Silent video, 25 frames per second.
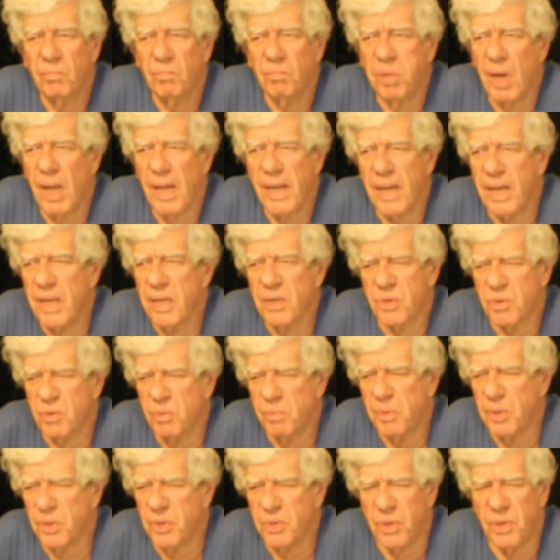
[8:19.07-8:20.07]
play
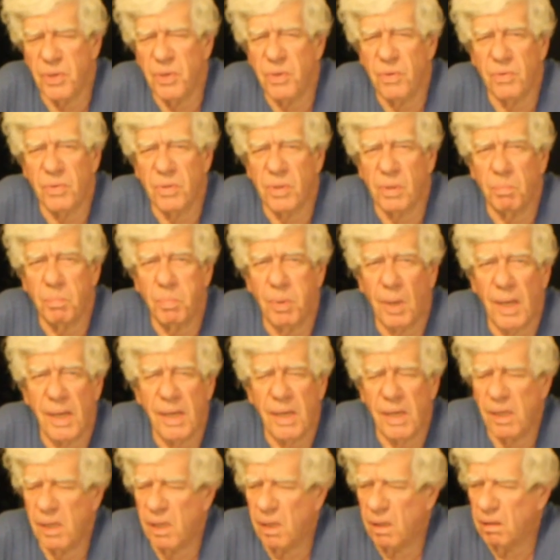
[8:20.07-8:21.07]
instruments you used to
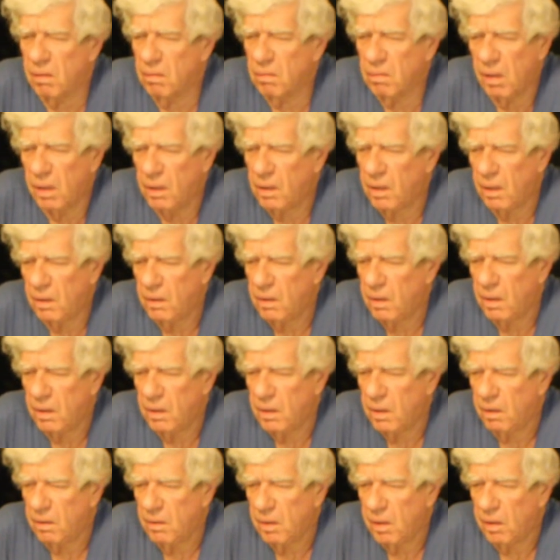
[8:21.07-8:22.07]
play, and
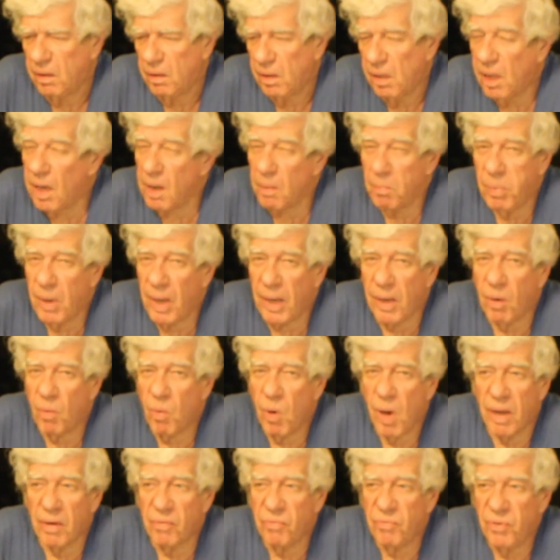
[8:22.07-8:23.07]
I play
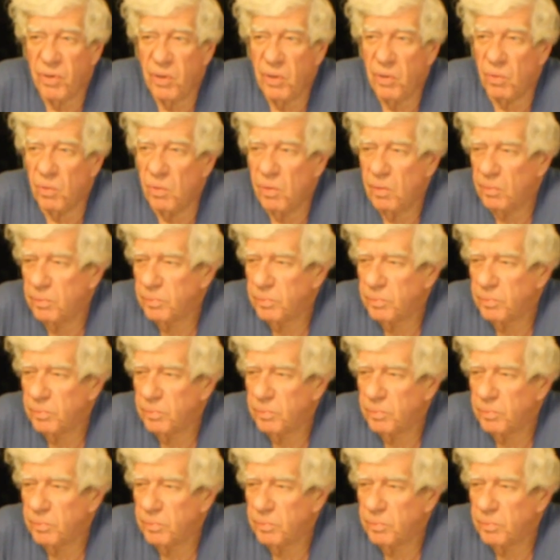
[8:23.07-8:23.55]
quite a few.